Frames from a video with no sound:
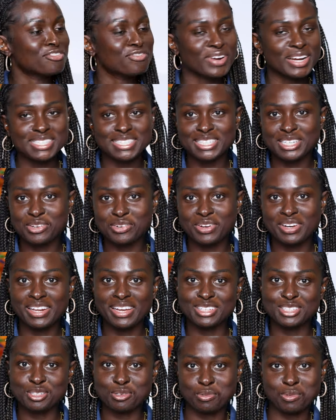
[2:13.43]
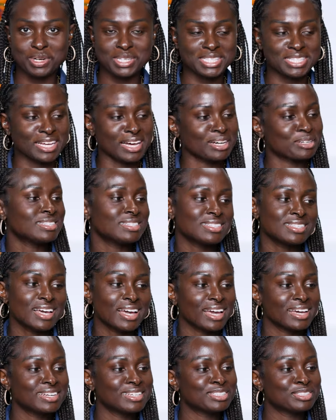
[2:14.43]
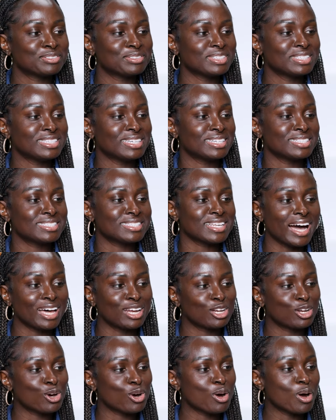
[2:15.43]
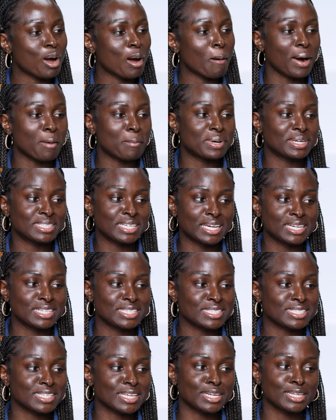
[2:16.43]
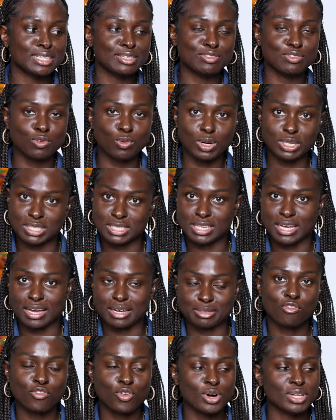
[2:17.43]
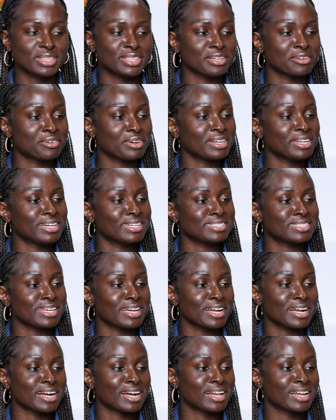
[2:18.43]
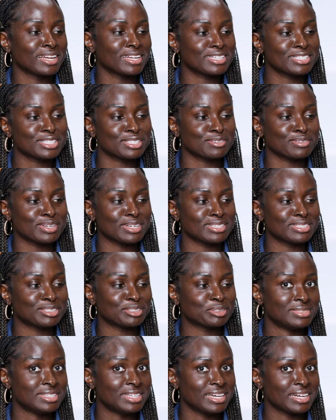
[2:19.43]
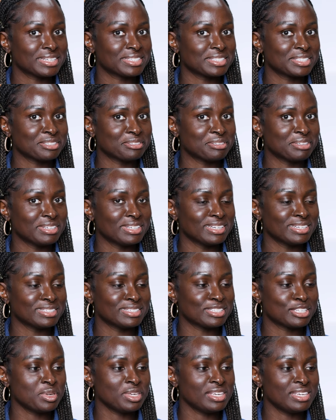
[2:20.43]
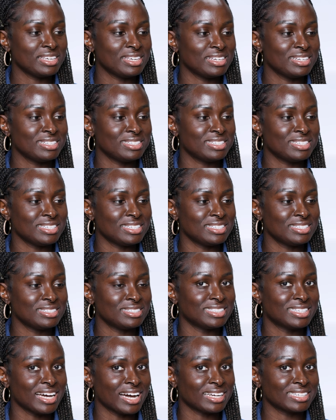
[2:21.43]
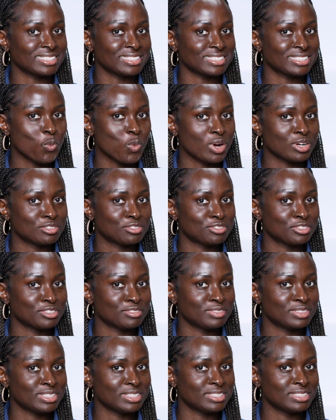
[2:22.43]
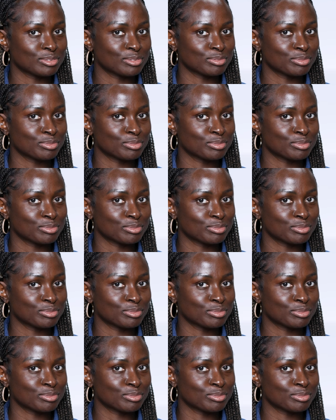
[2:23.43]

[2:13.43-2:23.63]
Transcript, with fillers: First ingredient, water. Second ingredient, aloe barbadensis leaf water. Fourth ingredient, glycerin. Next ingredient, PEG-150